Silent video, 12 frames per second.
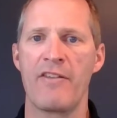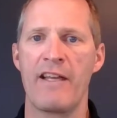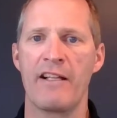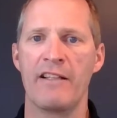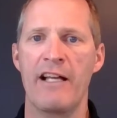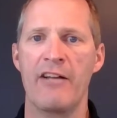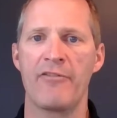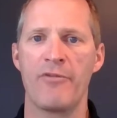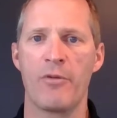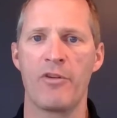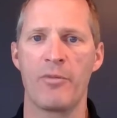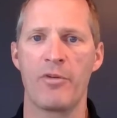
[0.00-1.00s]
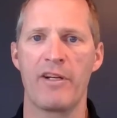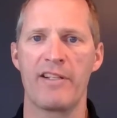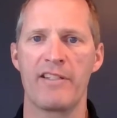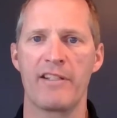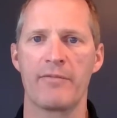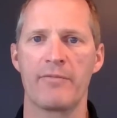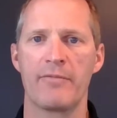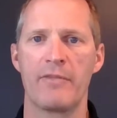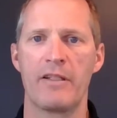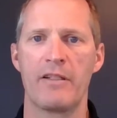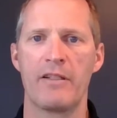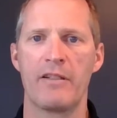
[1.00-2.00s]
that allowed for in the pricing.
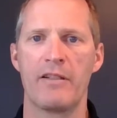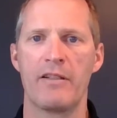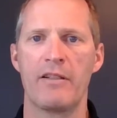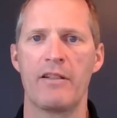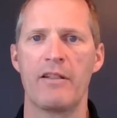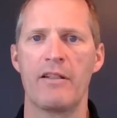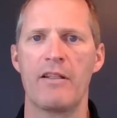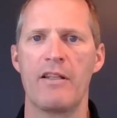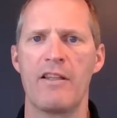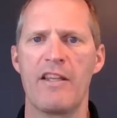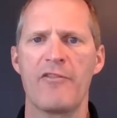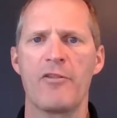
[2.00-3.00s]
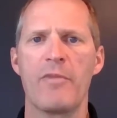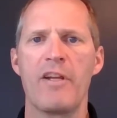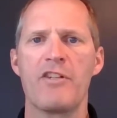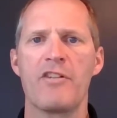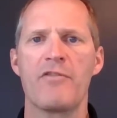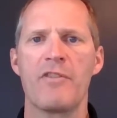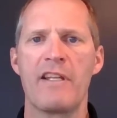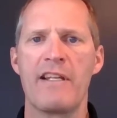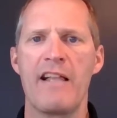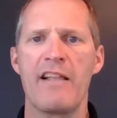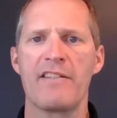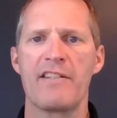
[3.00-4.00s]
The information for the
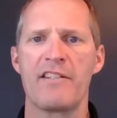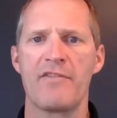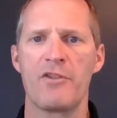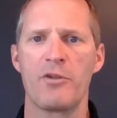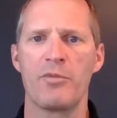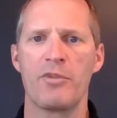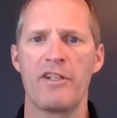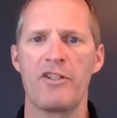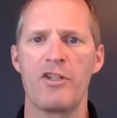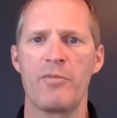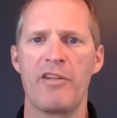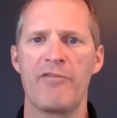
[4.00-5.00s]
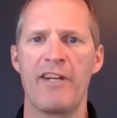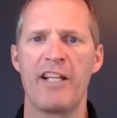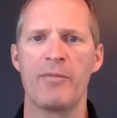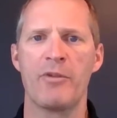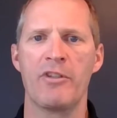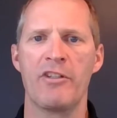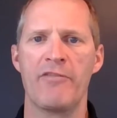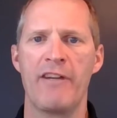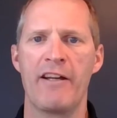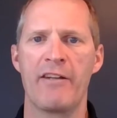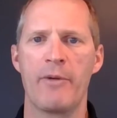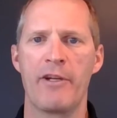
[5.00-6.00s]
analysis of surplus should be available in the
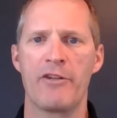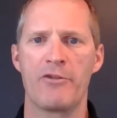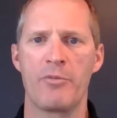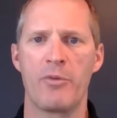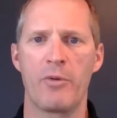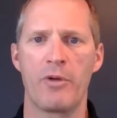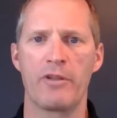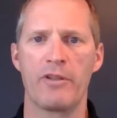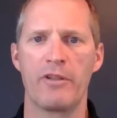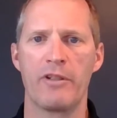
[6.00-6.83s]
evaluator's report.